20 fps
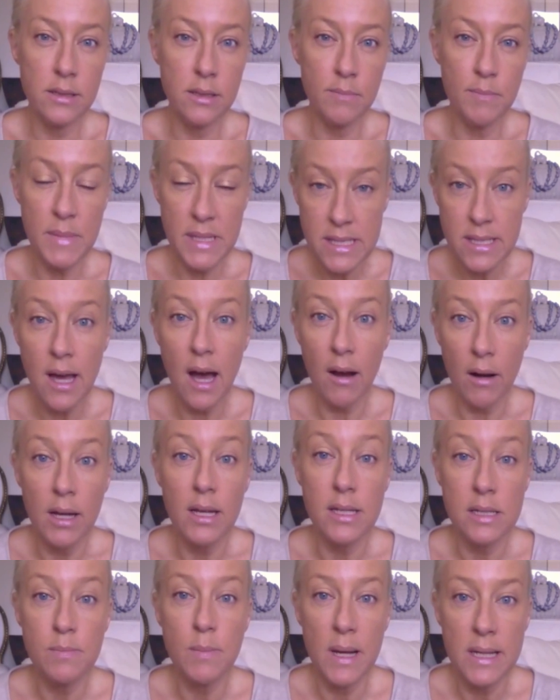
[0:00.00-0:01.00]
Mascara
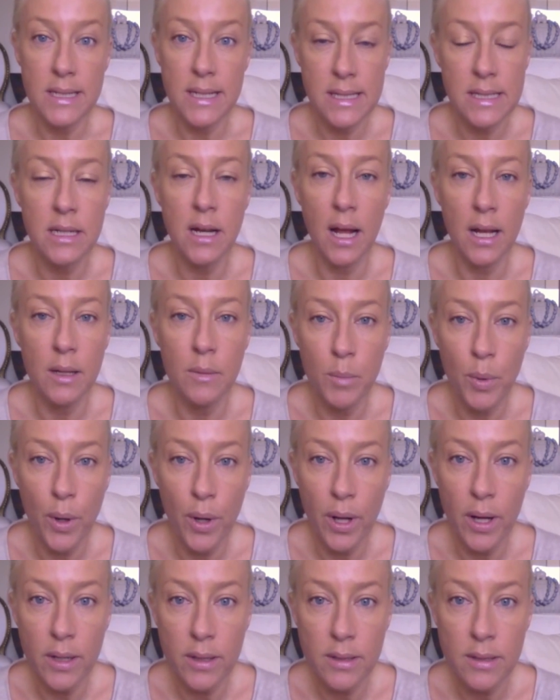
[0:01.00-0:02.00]
is my desert island
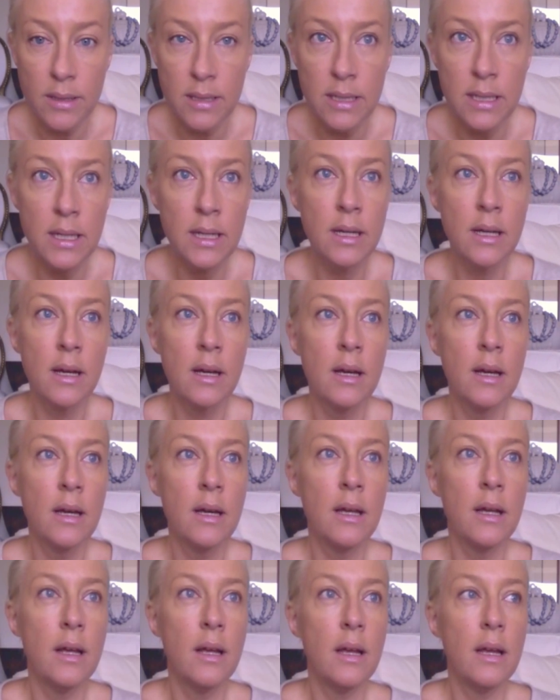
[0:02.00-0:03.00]
product.
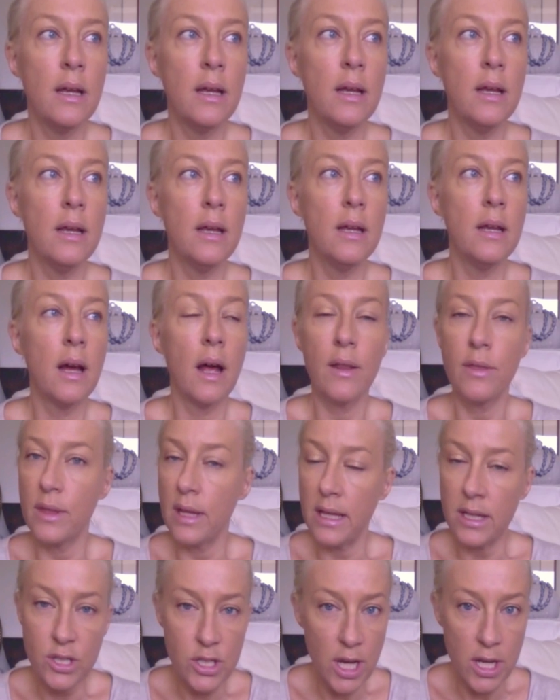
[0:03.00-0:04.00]
Yeah, I
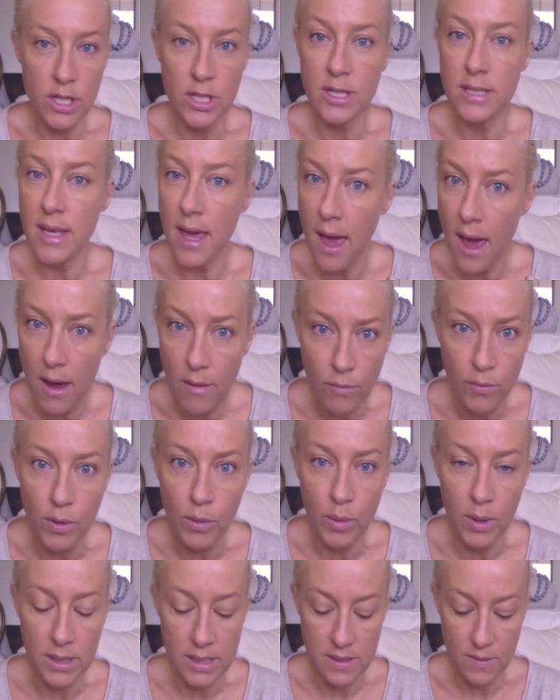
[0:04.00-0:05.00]
think it changes
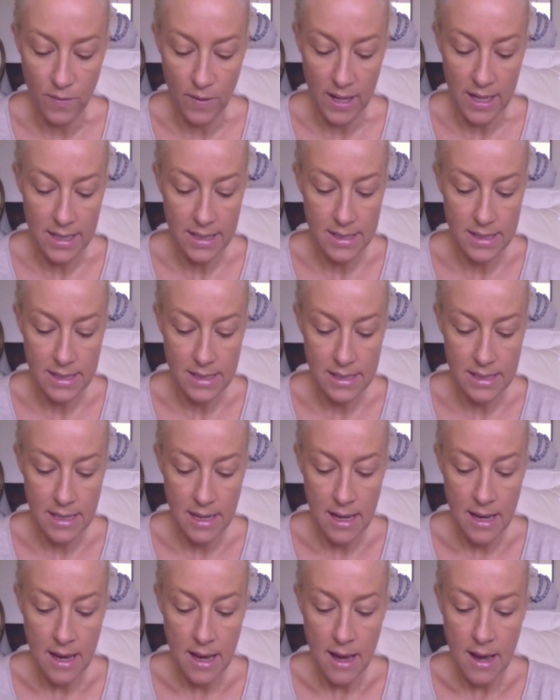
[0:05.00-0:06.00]
everyone's face.
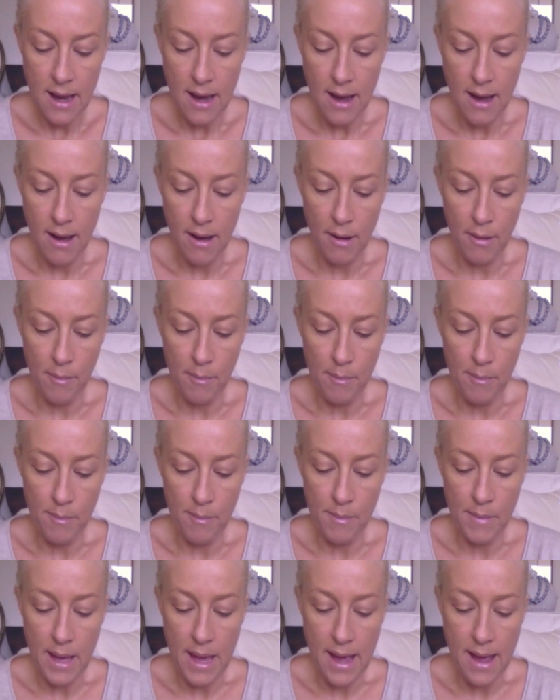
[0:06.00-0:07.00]

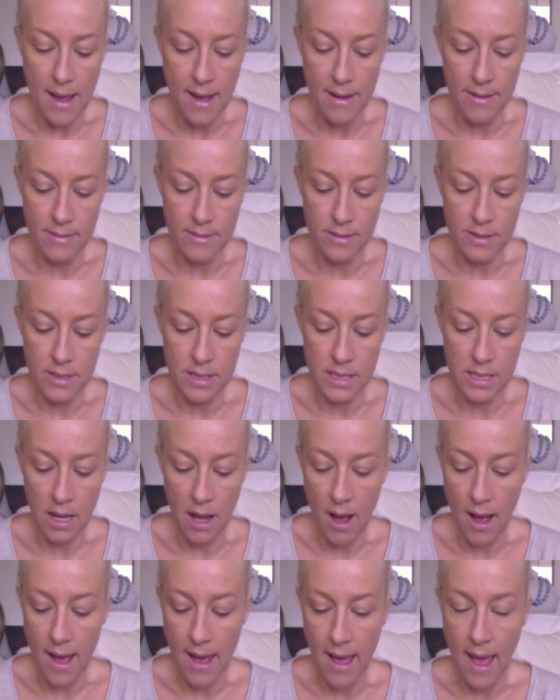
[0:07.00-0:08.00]
And
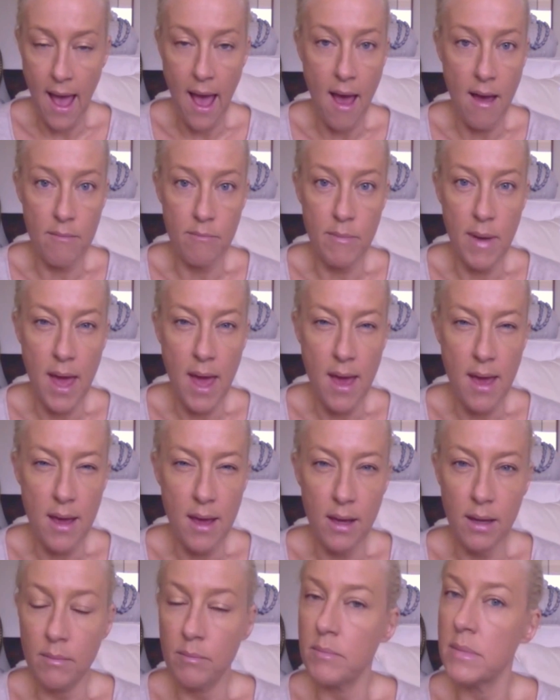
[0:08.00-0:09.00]
I am
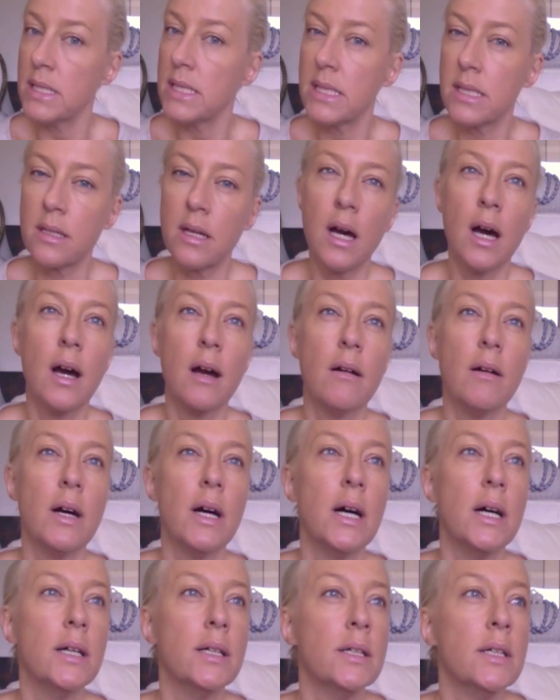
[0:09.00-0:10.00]
a
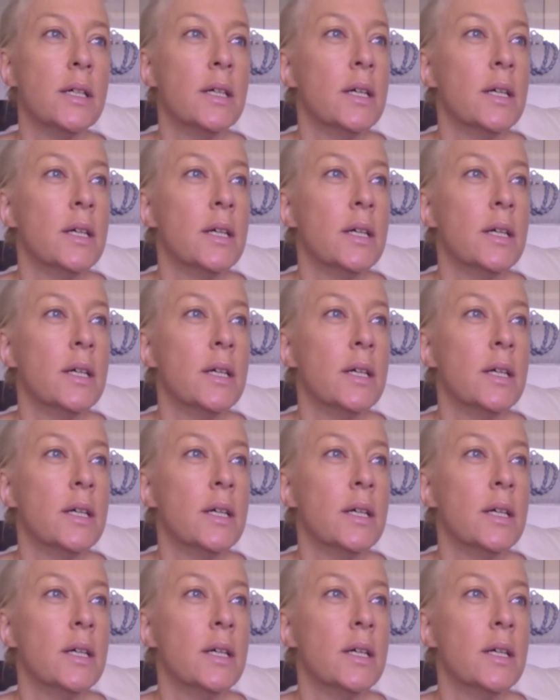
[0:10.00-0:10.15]
mascara,